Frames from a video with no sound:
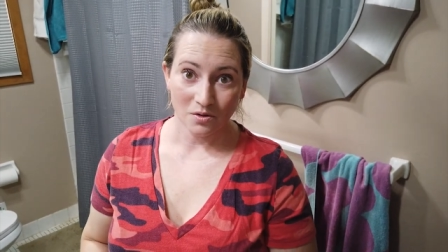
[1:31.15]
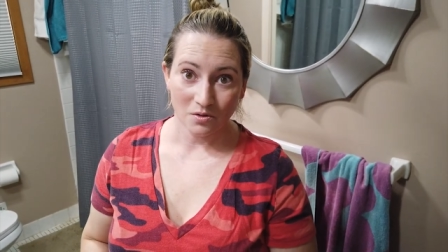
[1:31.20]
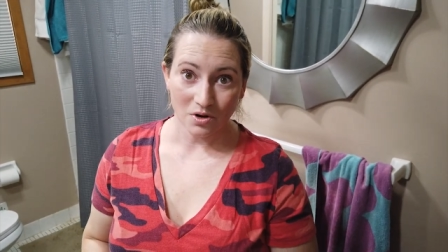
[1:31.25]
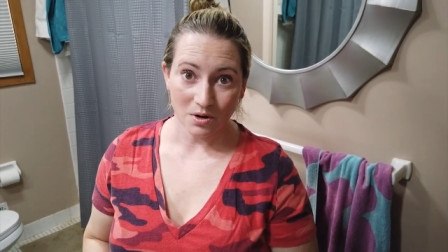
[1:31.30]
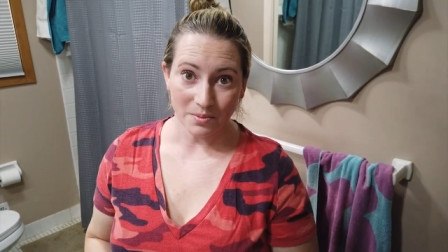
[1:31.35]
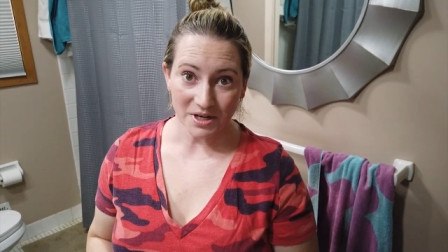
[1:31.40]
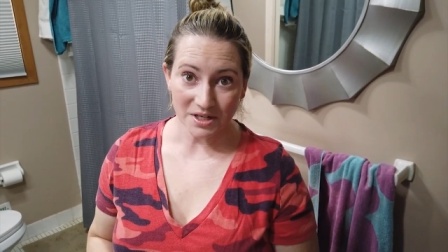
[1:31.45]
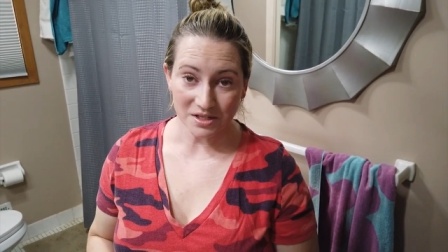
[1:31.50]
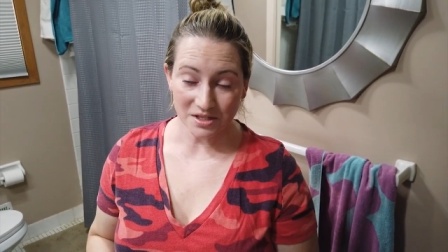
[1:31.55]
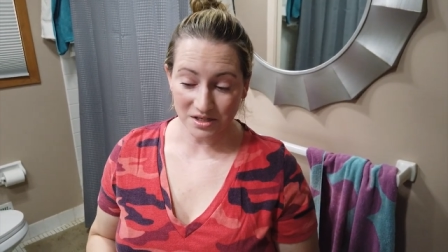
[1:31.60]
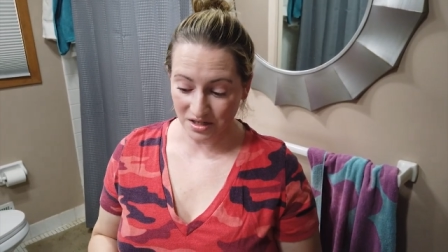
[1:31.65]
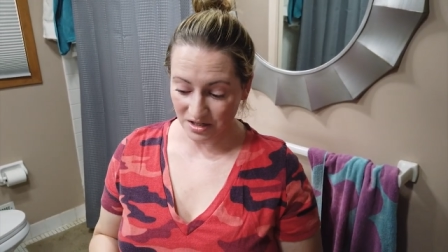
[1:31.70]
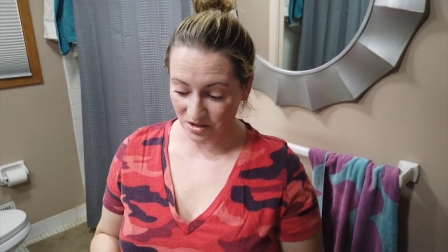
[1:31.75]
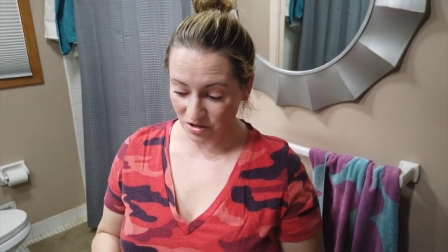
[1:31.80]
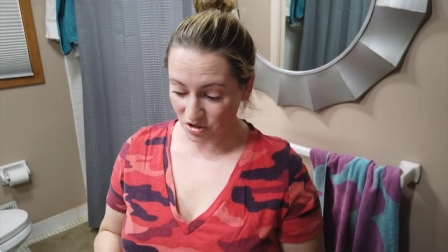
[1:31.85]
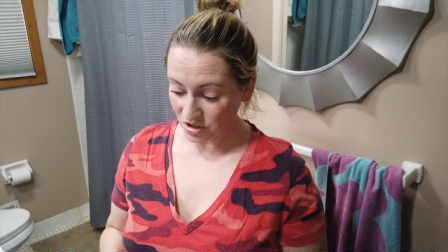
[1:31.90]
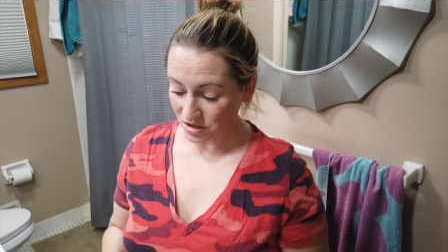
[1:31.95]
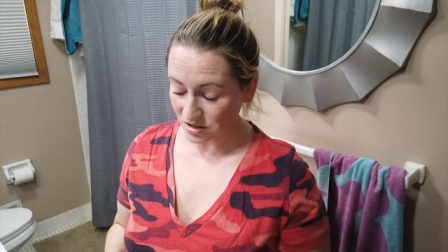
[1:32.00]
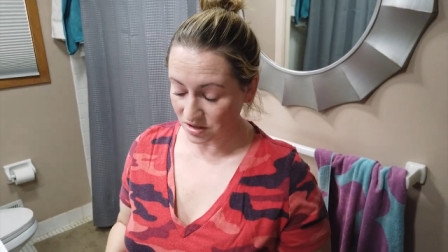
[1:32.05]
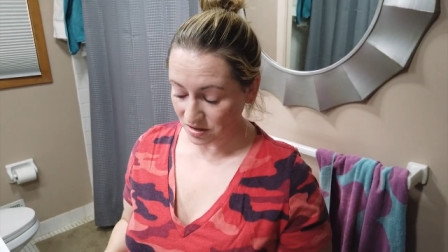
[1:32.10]
where my
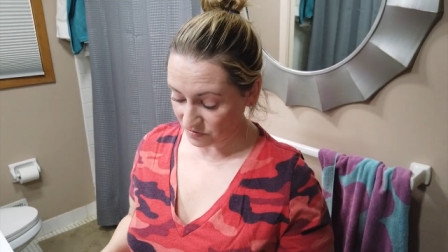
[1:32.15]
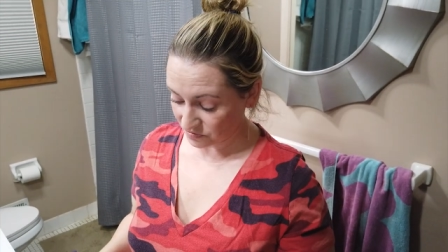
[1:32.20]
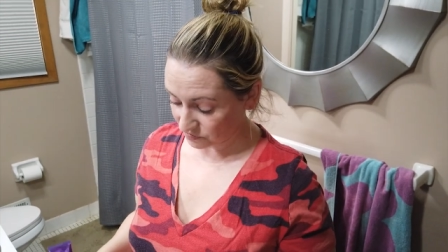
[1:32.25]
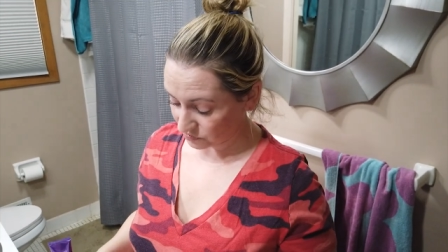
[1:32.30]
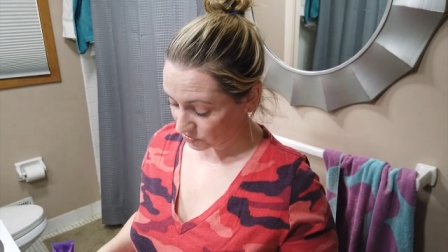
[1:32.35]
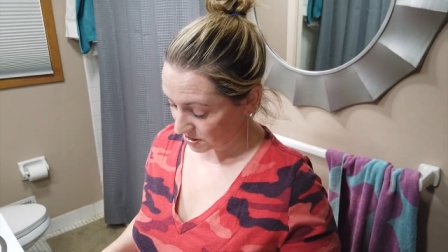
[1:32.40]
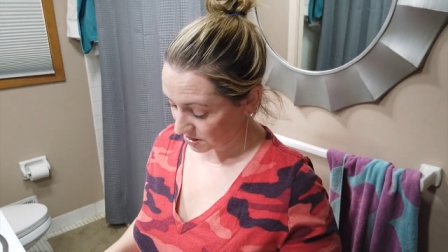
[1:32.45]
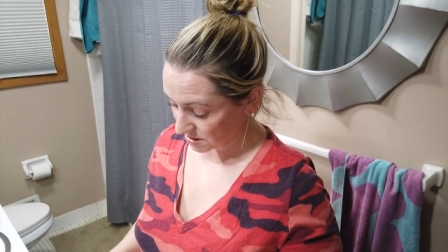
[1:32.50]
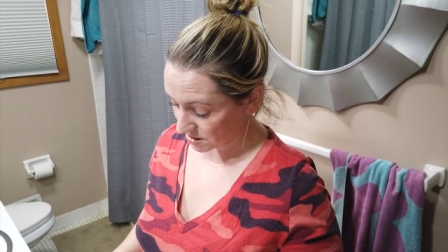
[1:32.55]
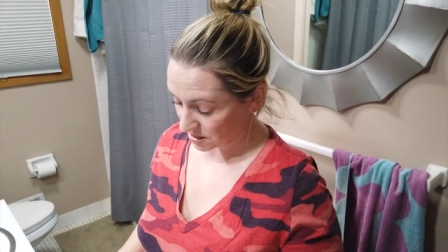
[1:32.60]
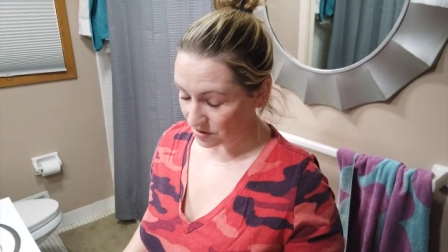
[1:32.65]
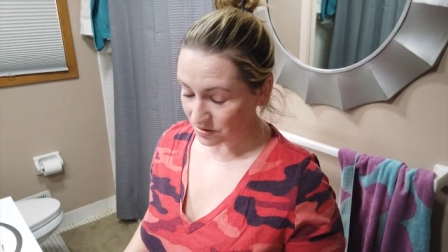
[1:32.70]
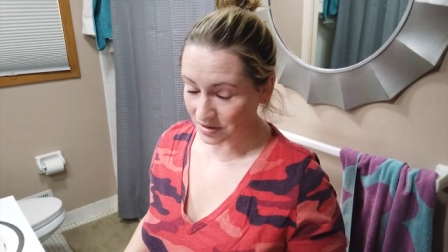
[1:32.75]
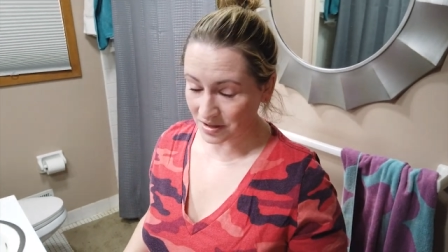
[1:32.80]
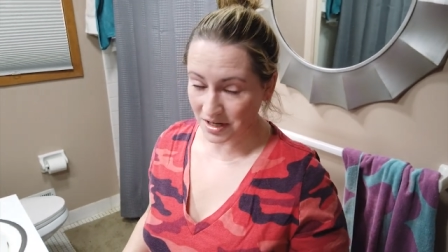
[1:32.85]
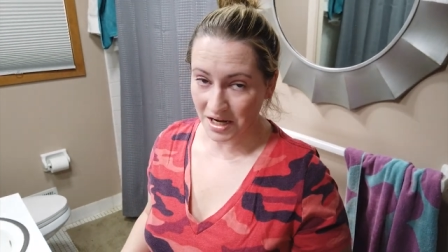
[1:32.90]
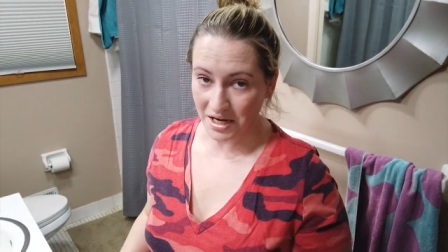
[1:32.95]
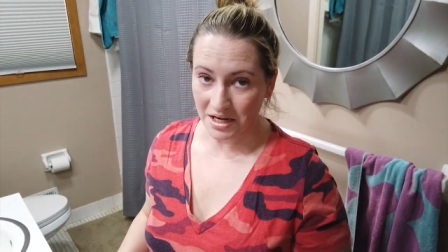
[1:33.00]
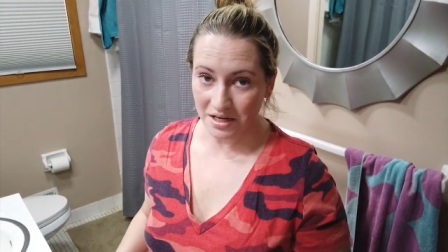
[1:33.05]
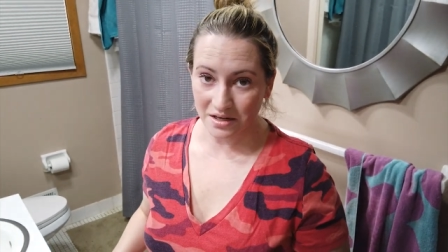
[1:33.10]
skin just freaked out
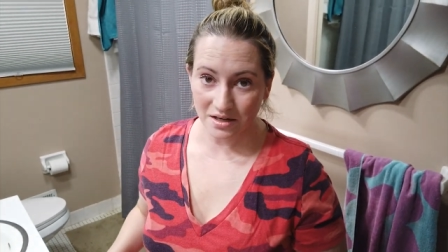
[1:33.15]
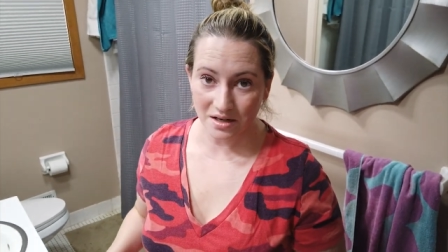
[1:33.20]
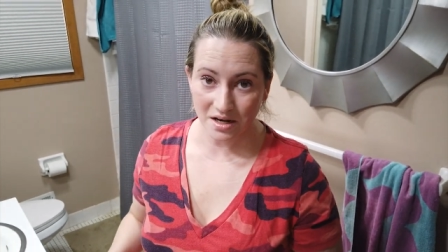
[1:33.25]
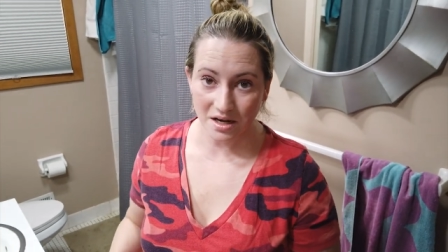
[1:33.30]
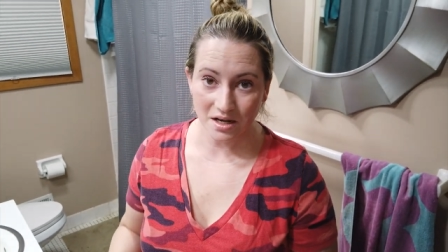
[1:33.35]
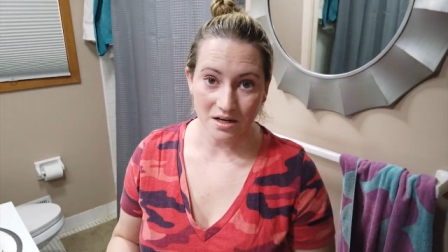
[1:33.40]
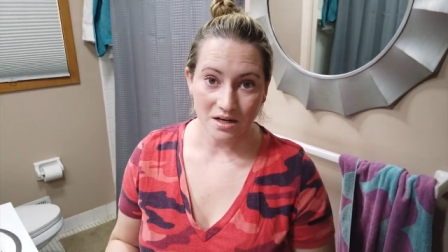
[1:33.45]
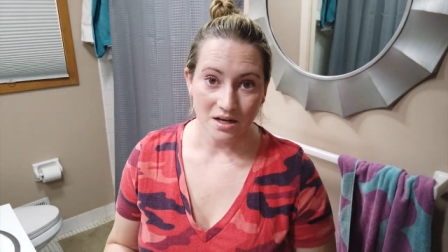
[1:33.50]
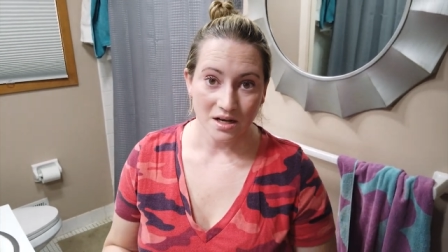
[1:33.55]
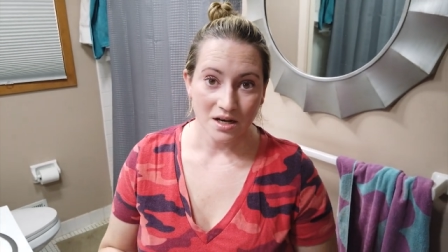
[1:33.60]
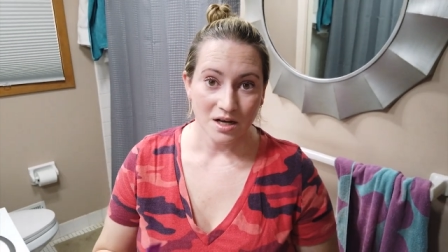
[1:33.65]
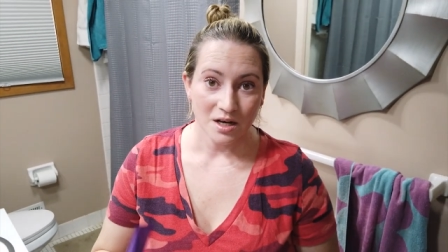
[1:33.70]
and hated it.